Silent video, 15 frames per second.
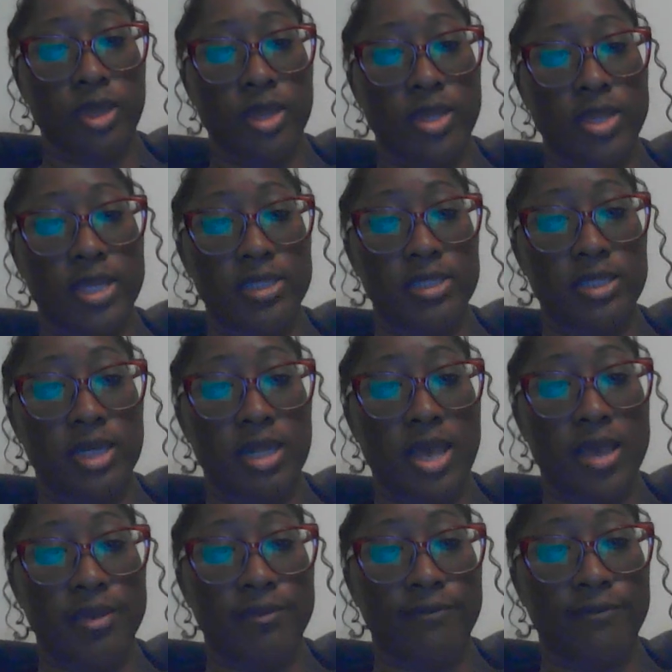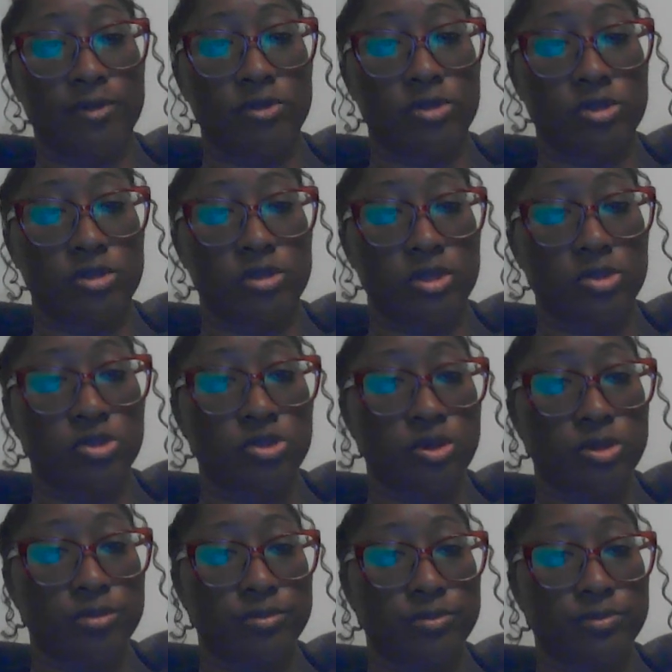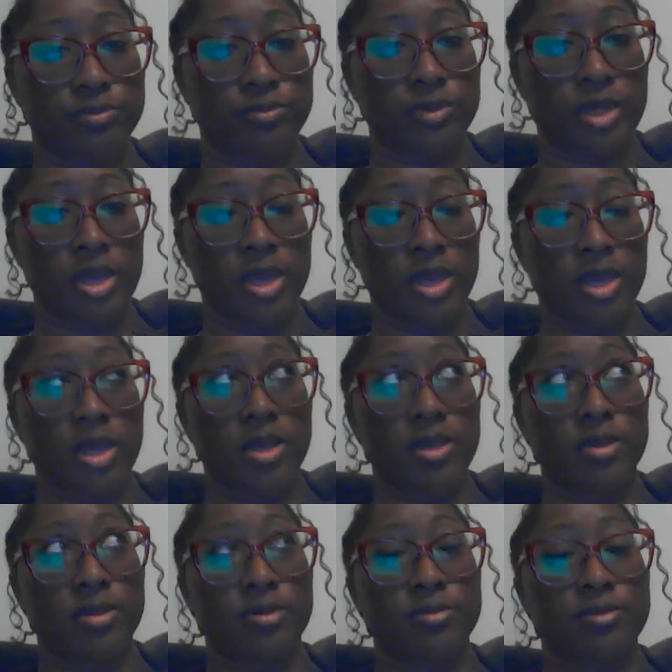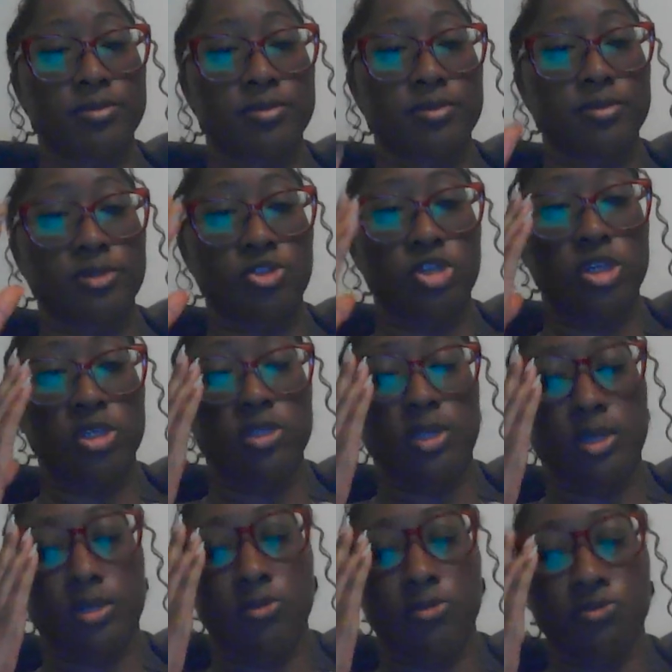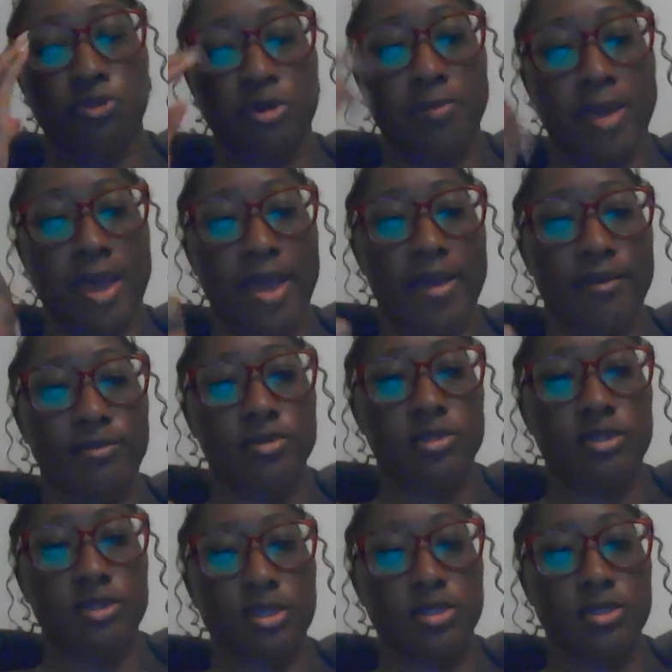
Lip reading: And that's Klinefelter syndrome. Um, Justin from Mavs